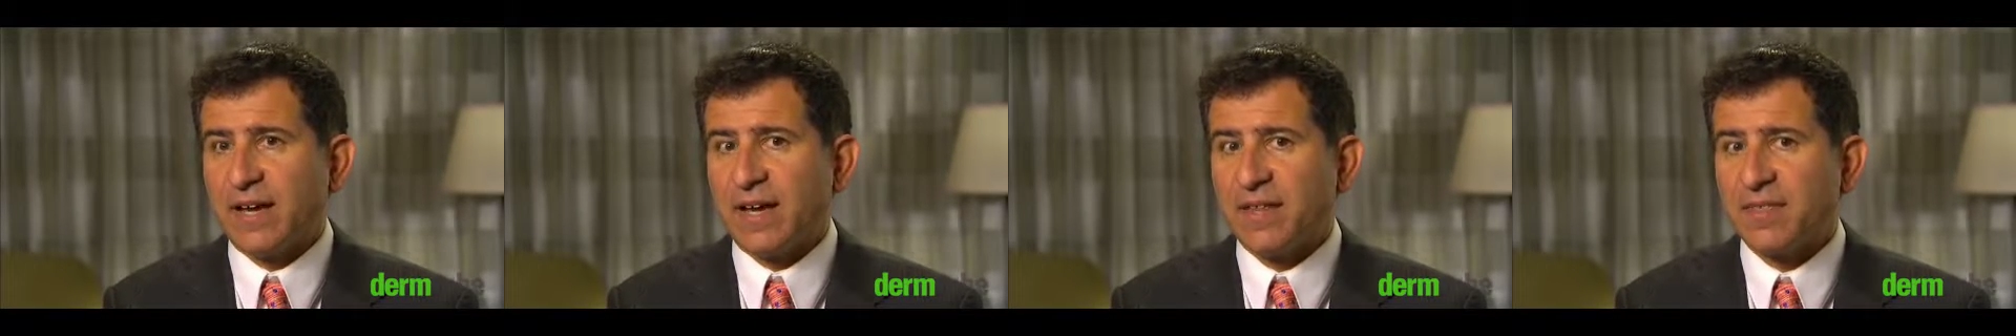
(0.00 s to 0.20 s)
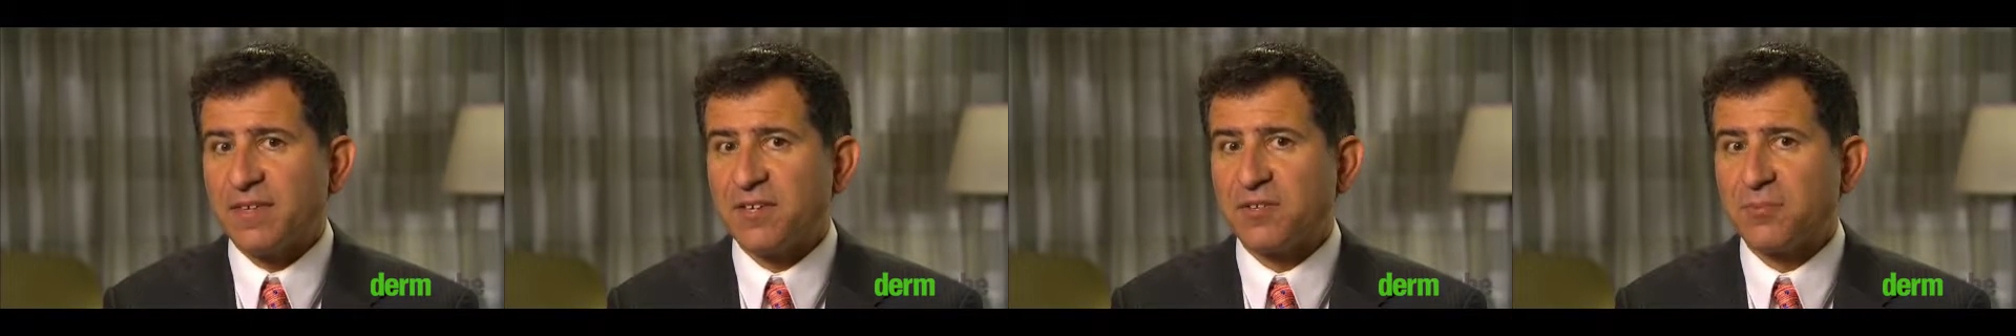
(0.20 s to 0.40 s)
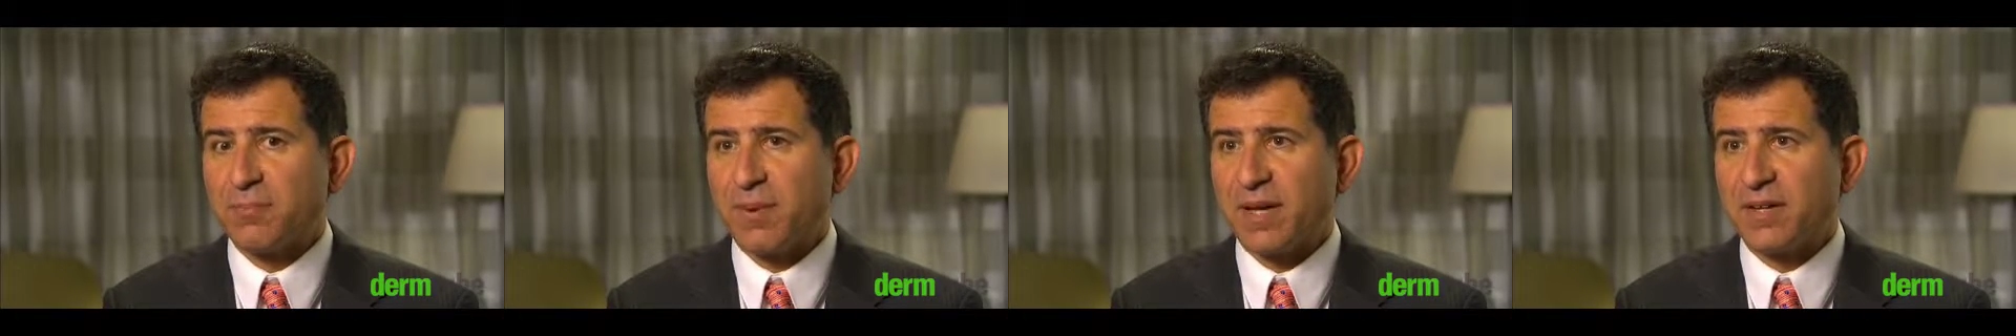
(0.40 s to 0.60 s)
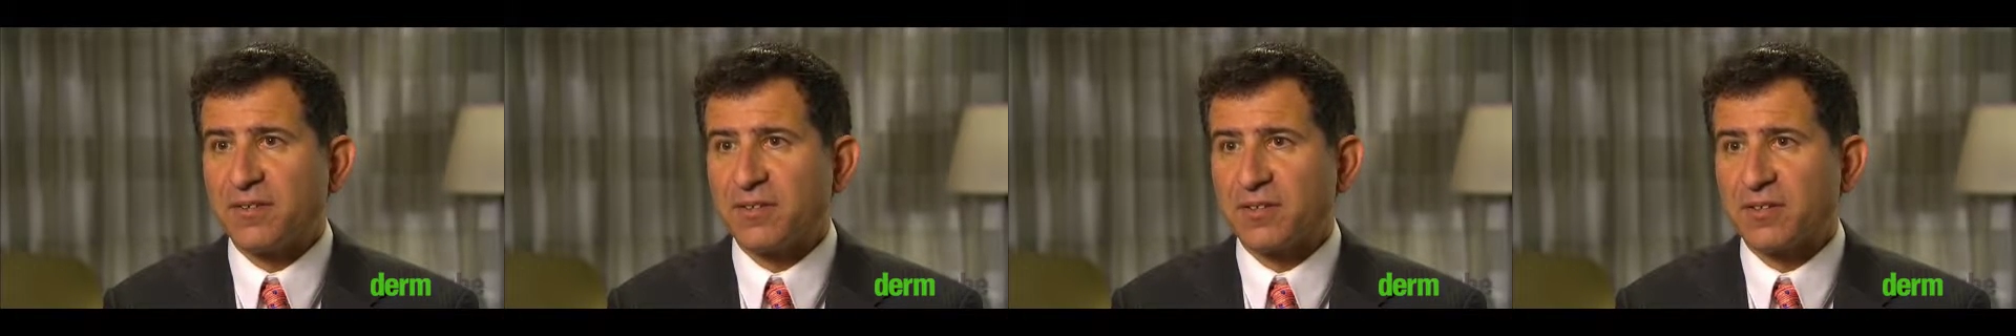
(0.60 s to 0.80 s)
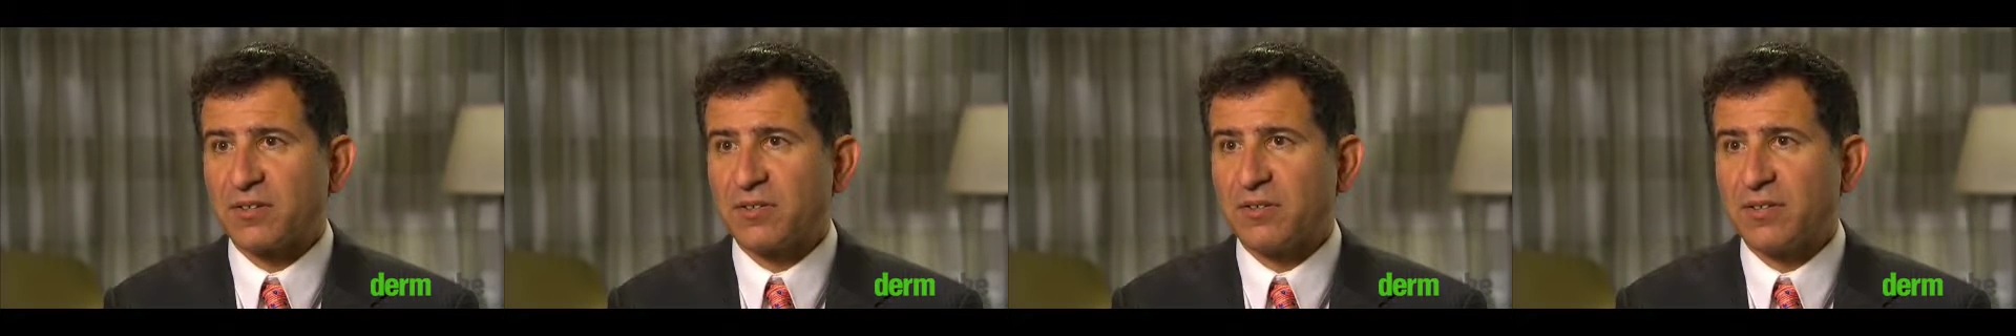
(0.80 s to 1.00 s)
And this
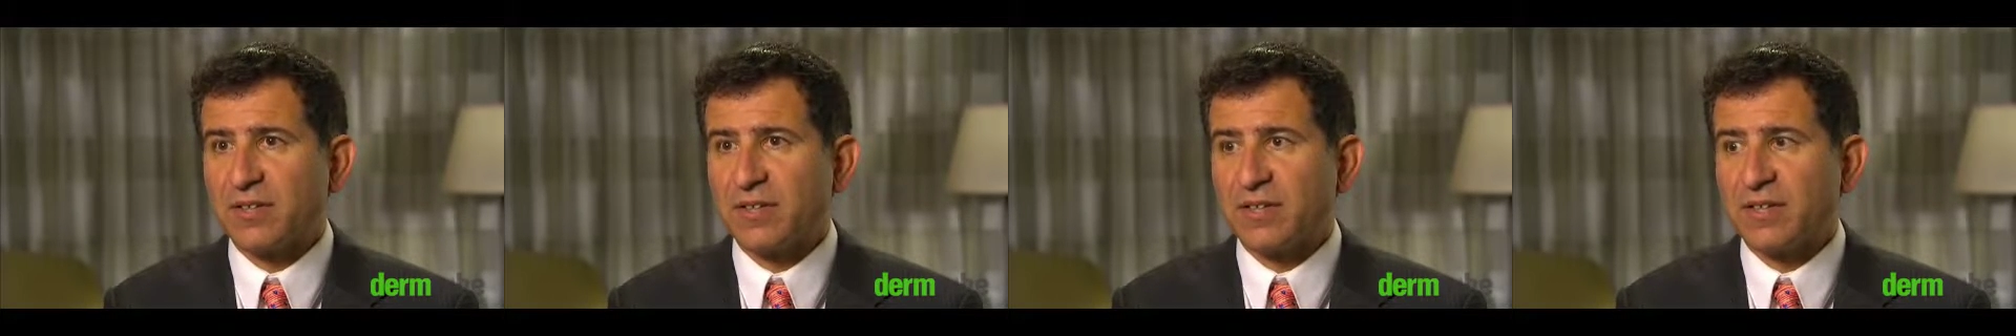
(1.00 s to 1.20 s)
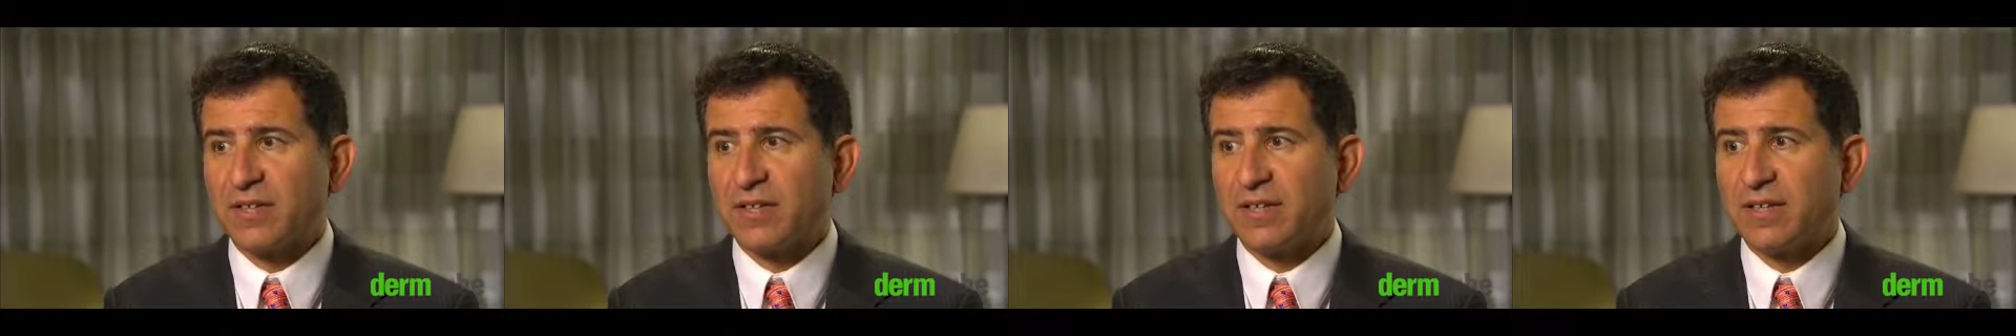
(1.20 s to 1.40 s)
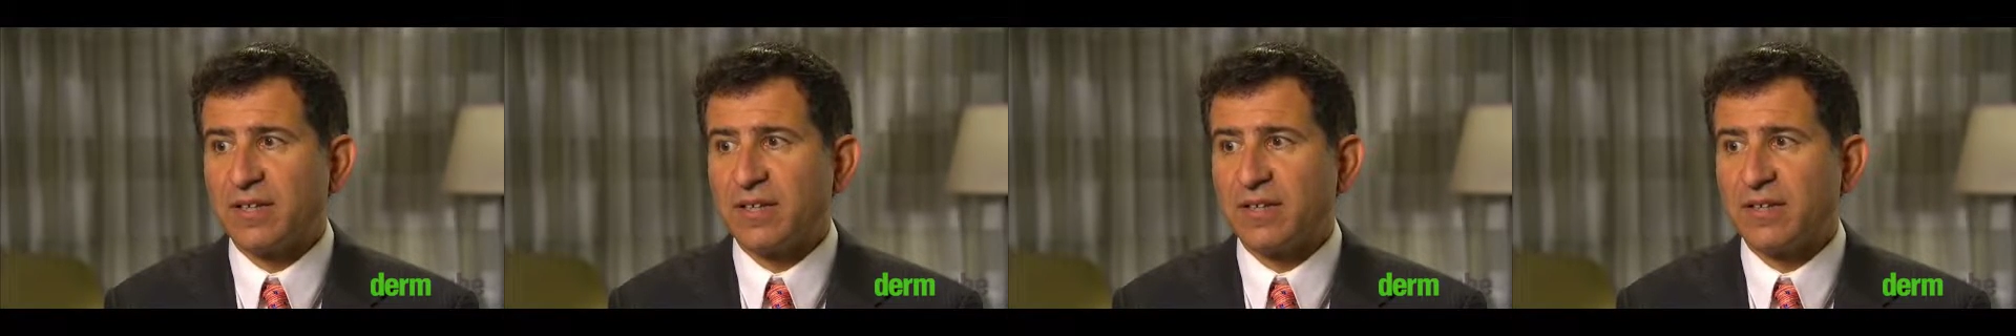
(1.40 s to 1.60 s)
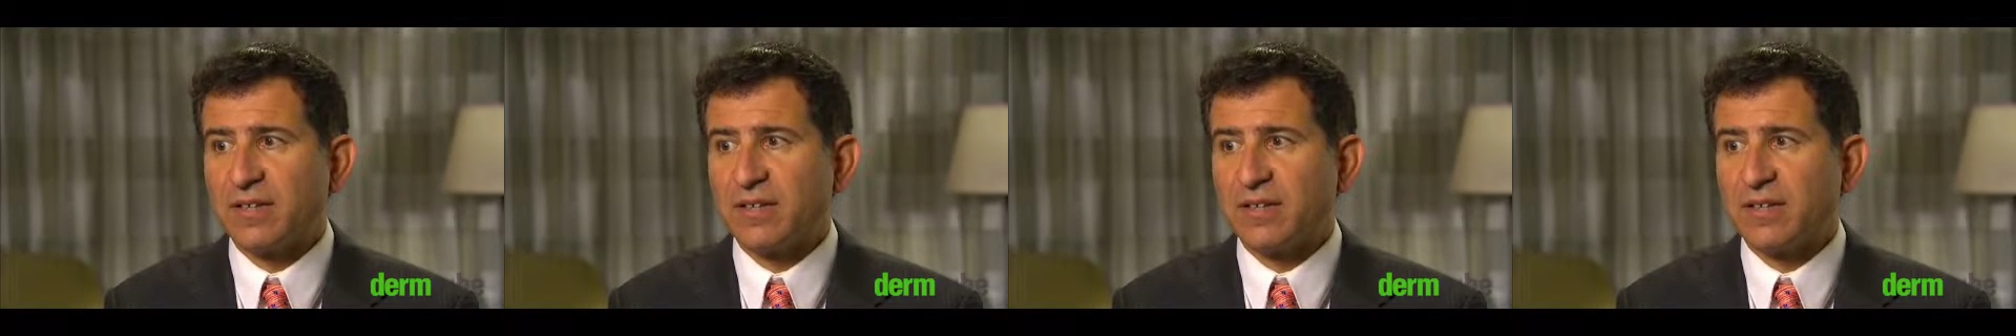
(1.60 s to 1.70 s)
basically